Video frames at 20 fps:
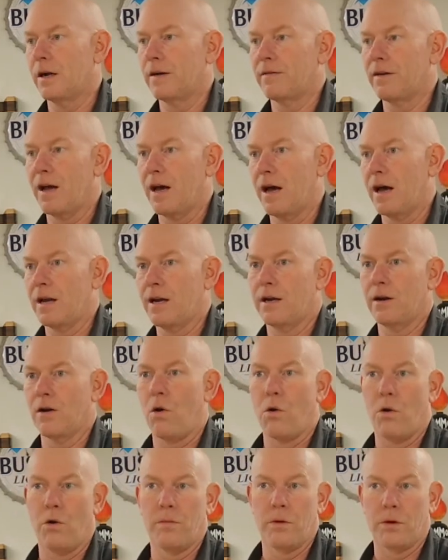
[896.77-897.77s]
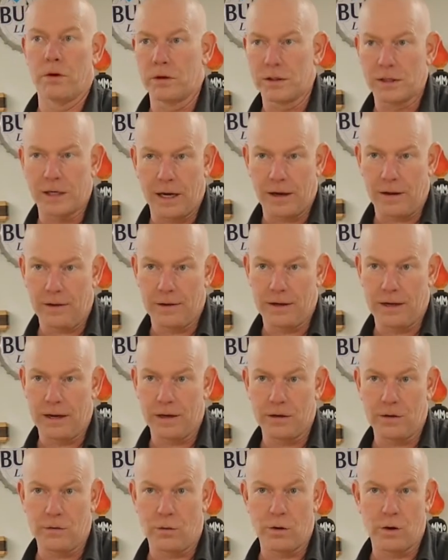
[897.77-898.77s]
I've got an old motorcycle that
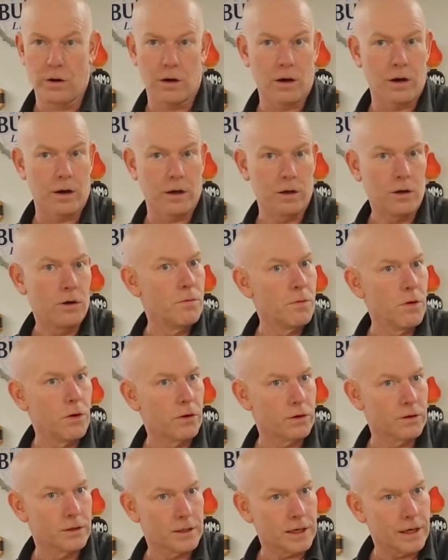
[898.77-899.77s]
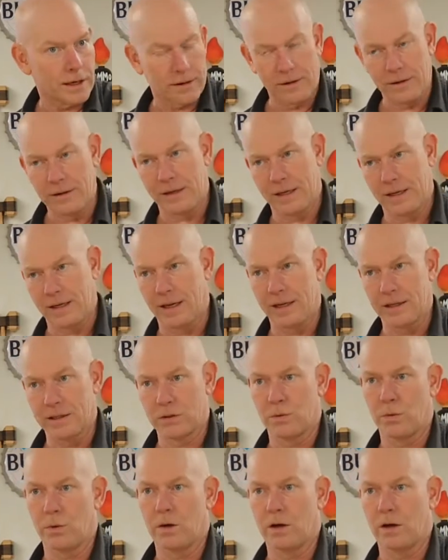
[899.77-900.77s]
doesn't work, a new motorcycle that does
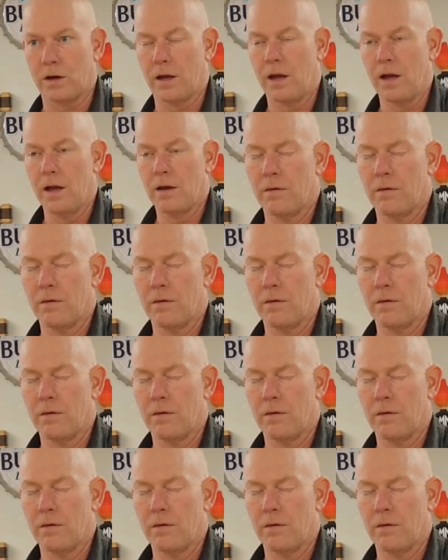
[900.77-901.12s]
work.